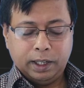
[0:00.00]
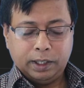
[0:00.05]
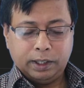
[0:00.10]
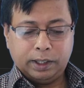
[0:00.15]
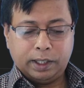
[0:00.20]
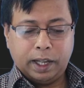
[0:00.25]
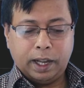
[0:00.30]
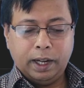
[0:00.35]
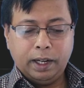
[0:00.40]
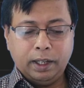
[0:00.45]

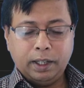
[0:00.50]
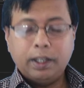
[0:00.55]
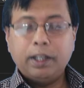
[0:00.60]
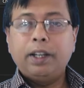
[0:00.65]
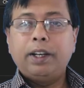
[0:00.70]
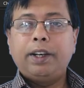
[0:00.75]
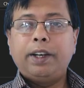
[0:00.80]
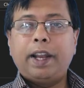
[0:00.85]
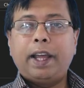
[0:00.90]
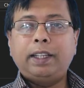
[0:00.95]
Then
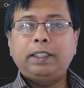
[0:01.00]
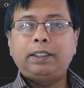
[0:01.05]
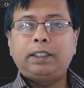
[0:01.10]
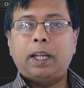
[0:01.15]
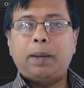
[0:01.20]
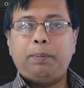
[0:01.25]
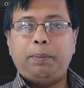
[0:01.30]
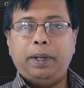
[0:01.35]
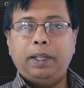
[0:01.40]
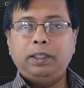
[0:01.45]
next
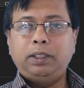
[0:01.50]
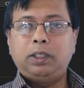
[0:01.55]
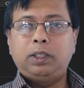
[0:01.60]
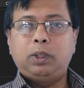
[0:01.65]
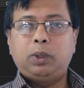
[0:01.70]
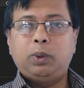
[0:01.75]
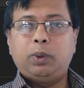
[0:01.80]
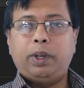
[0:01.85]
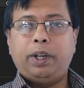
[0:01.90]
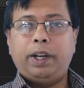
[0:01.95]
step is
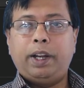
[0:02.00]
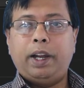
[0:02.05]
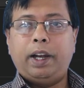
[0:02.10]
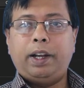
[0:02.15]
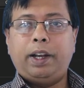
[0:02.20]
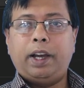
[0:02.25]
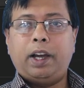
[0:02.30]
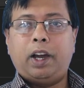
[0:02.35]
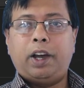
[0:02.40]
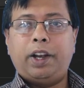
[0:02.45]
to create
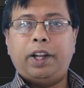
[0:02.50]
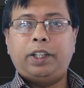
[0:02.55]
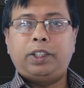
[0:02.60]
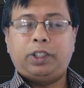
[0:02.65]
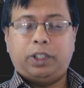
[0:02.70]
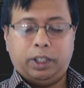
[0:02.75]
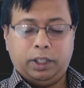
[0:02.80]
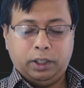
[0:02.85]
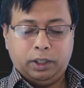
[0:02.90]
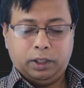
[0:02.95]
a
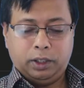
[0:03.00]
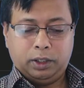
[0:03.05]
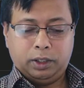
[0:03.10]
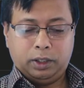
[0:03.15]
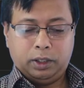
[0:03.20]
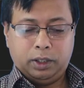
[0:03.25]
connection,